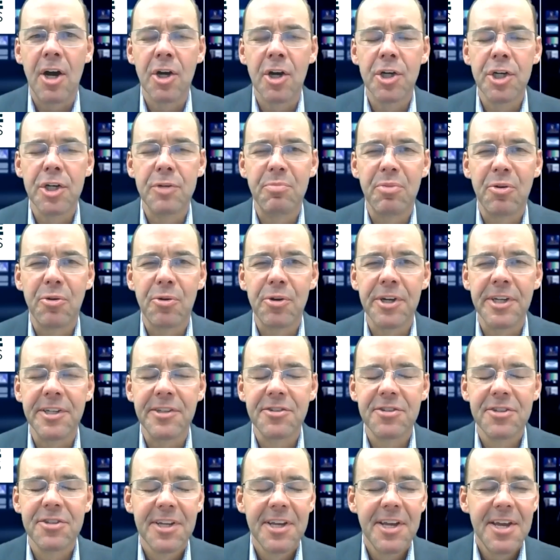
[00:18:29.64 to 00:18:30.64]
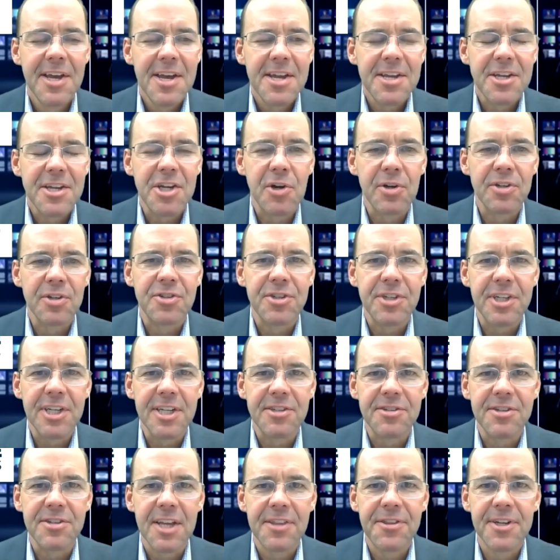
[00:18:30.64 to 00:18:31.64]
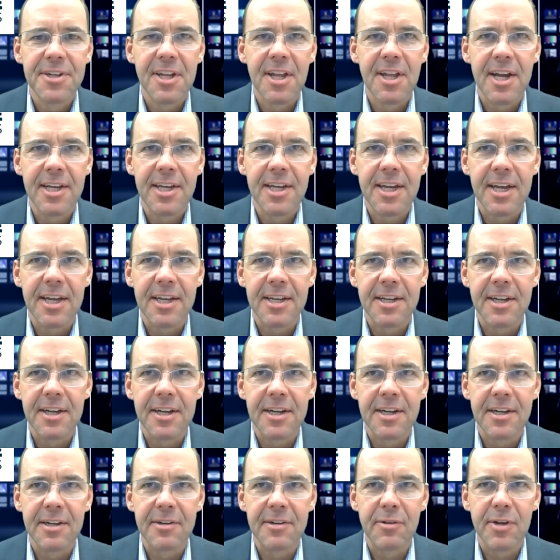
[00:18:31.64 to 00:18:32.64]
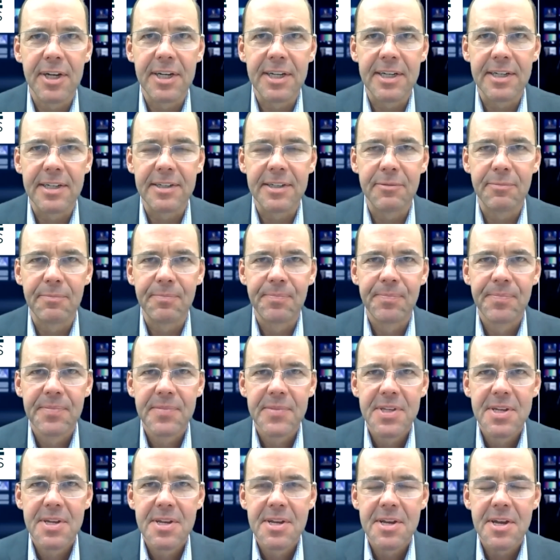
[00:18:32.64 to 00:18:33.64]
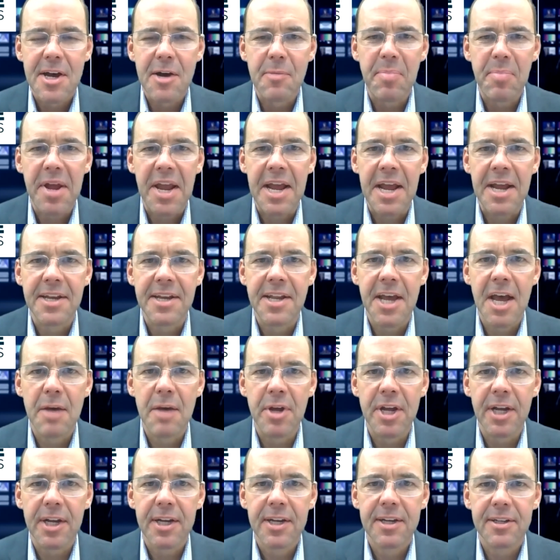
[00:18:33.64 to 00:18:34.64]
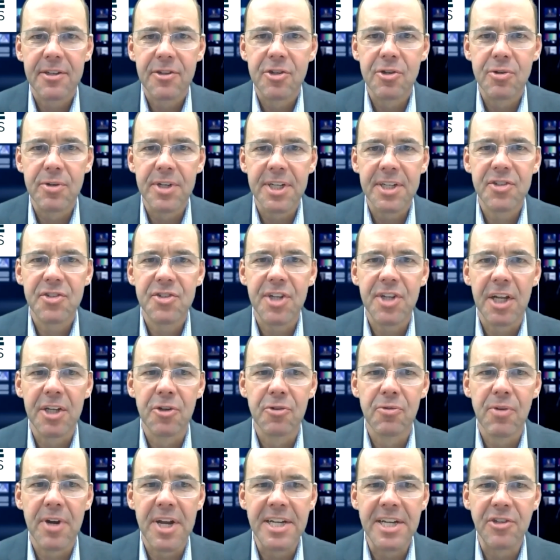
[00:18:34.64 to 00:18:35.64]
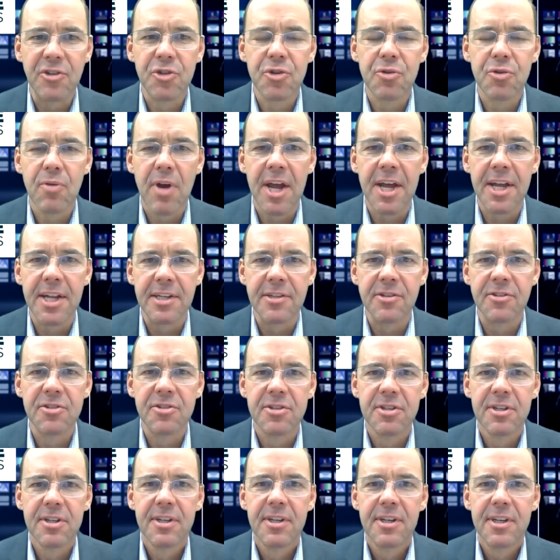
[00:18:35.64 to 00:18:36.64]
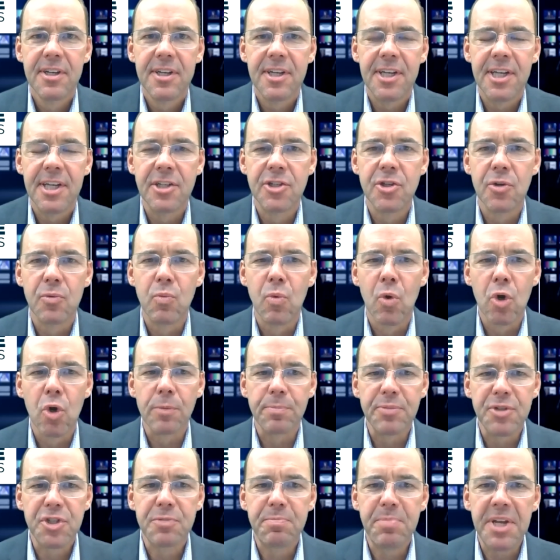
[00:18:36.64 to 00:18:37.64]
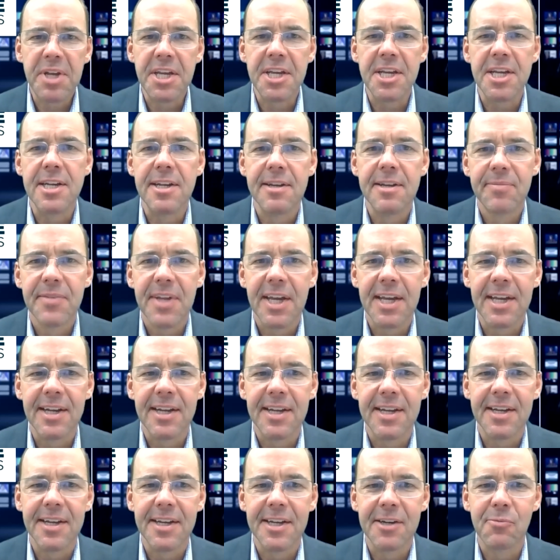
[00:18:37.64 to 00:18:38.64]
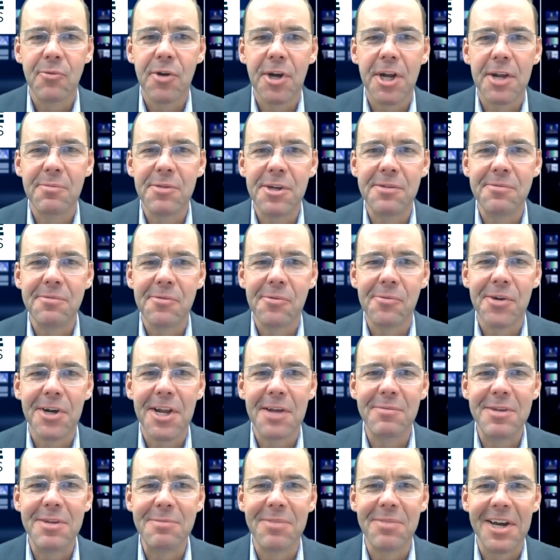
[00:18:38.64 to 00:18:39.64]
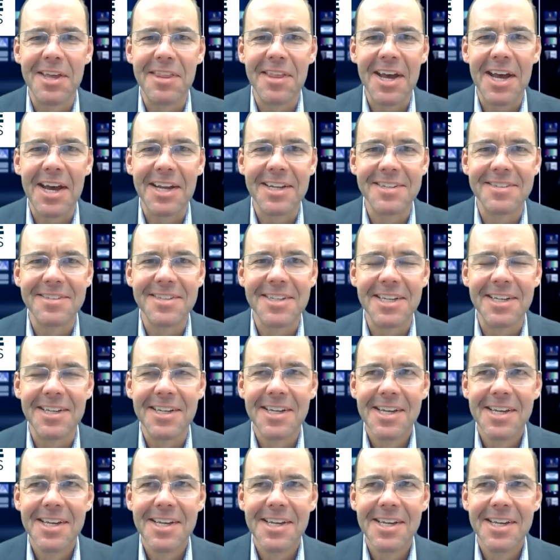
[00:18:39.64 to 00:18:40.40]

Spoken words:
good points. You know, it's nothing like a pandemic to accelerate trends into warp speed. And what I mean by that is that,